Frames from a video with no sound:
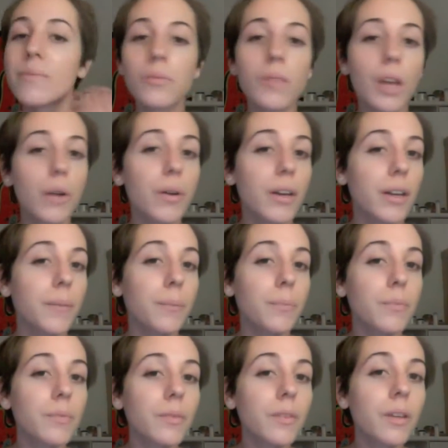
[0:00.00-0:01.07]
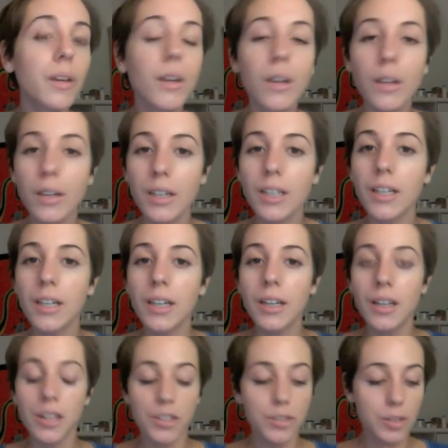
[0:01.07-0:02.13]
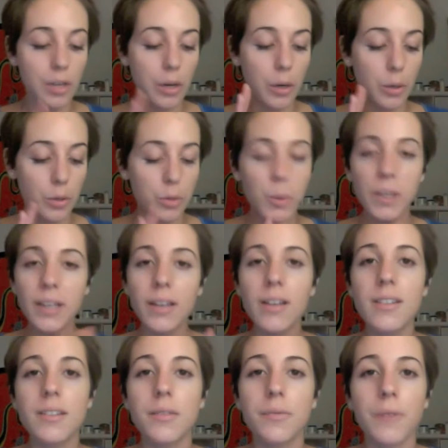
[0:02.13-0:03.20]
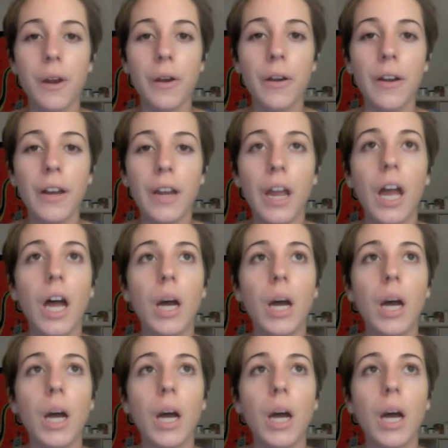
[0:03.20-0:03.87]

Okay. So Twiggy has a very